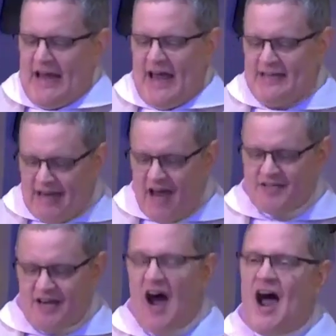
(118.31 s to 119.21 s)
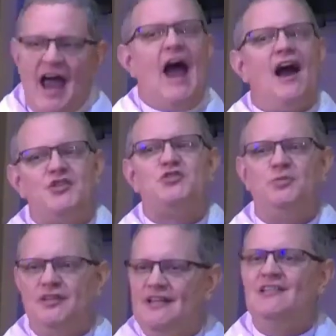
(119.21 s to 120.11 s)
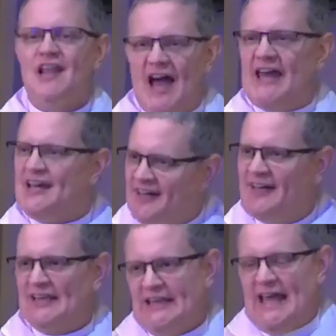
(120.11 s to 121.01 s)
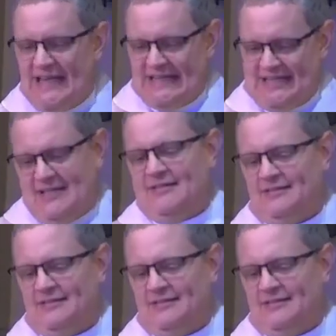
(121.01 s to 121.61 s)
and yes, I actually like Lent.